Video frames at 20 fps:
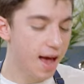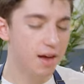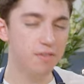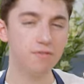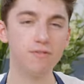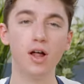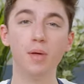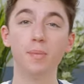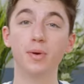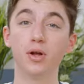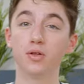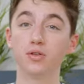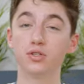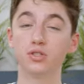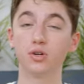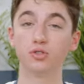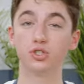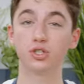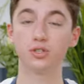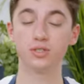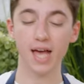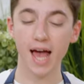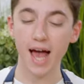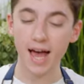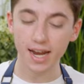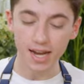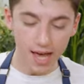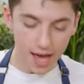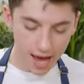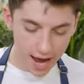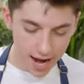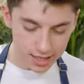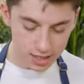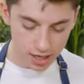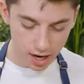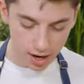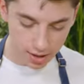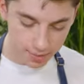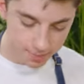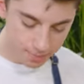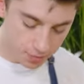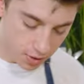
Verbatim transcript: And follow me on all the socials at Eitan.